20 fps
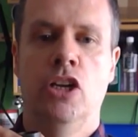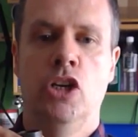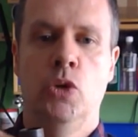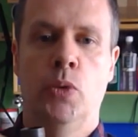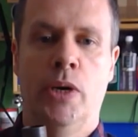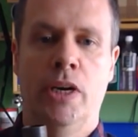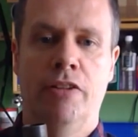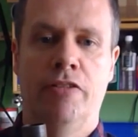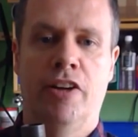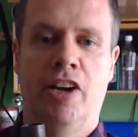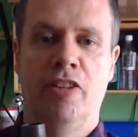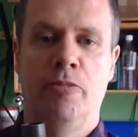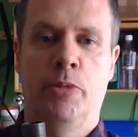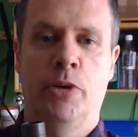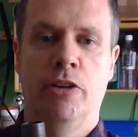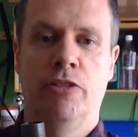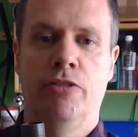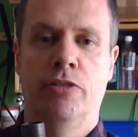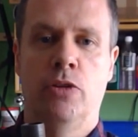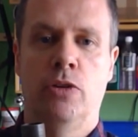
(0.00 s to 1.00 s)

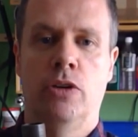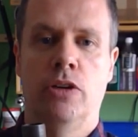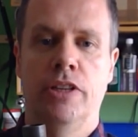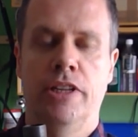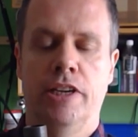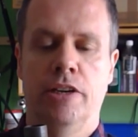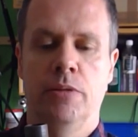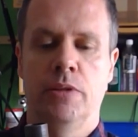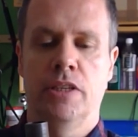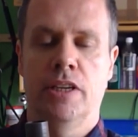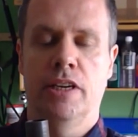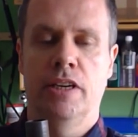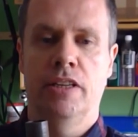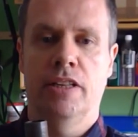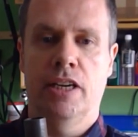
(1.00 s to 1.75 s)
25.4 on the outside.